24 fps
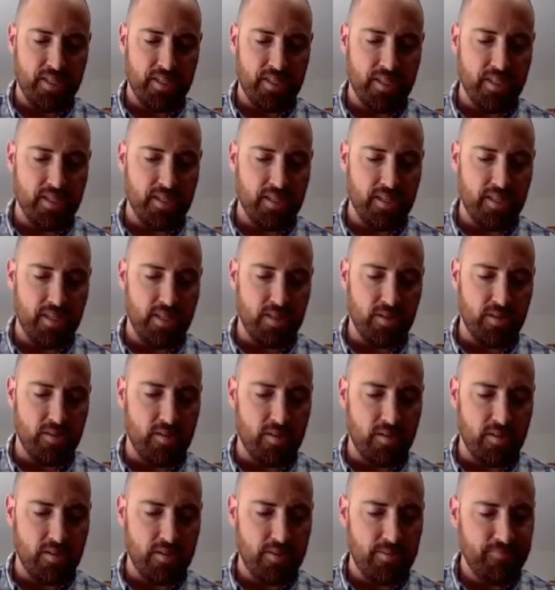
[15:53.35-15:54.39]
I think it's the other
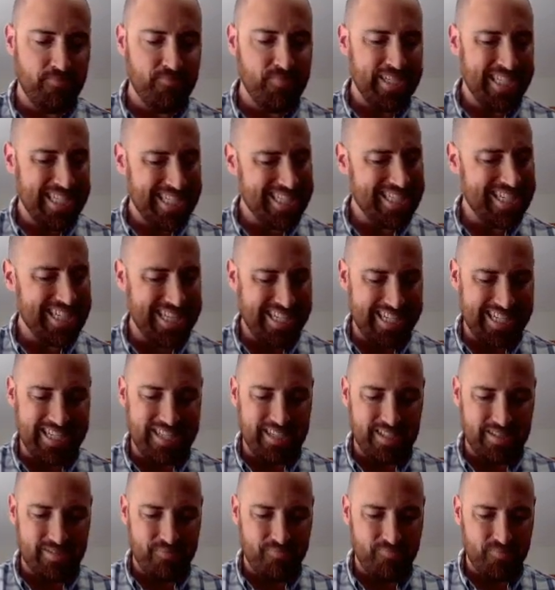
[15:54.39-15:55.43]
halls. I think it
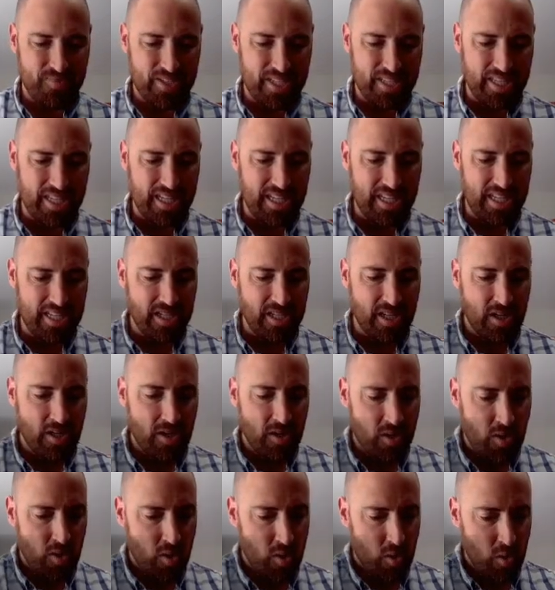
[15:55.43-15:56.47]
is. I think it is.
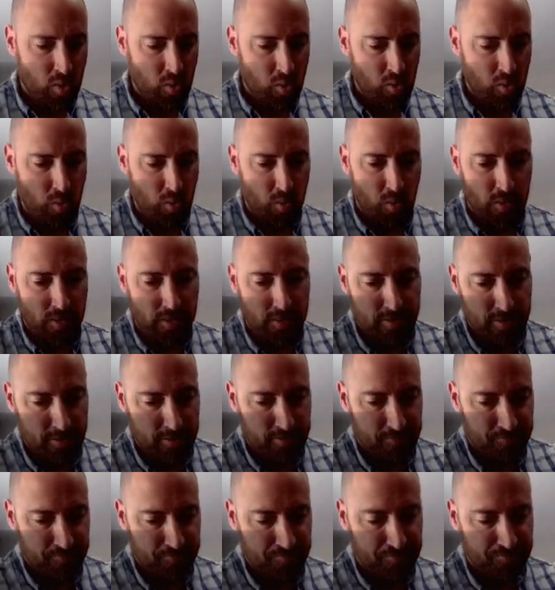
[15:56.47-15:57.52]
Ooh.
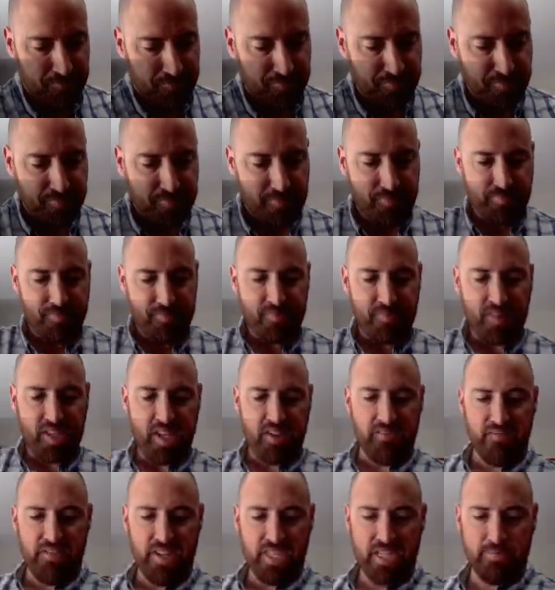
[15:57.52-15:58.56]

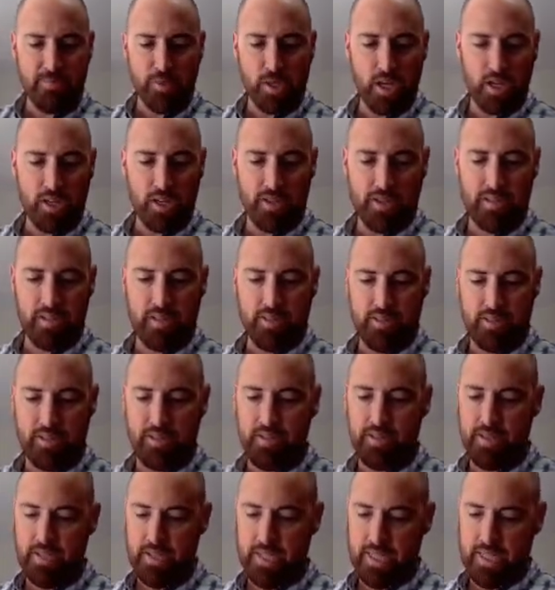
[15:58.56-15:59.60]
Vesperlark.
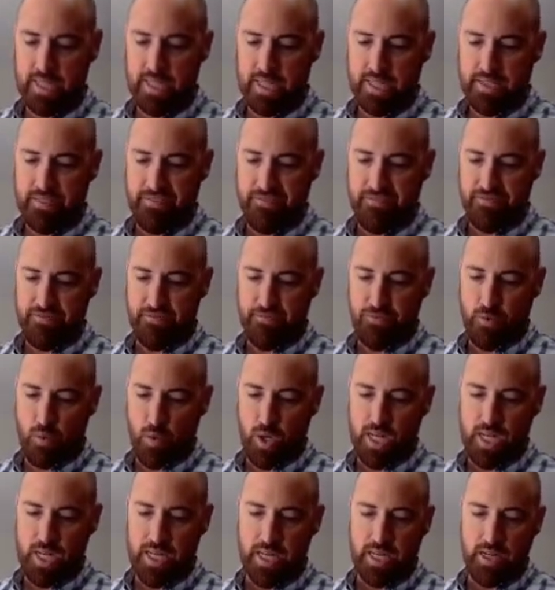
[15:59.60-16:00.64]

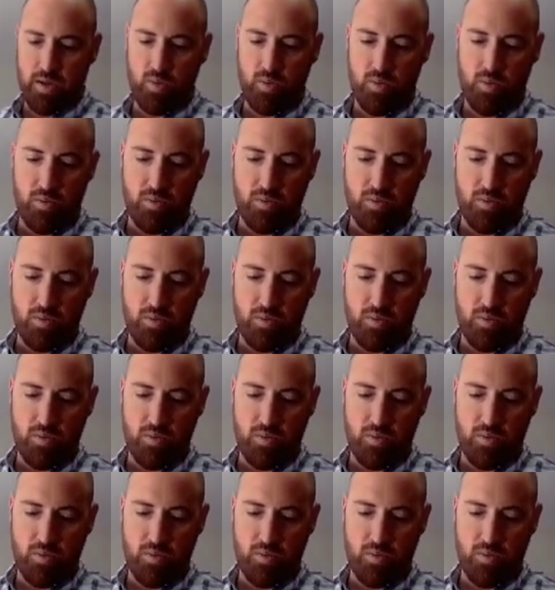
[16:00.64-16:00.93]
Forleo.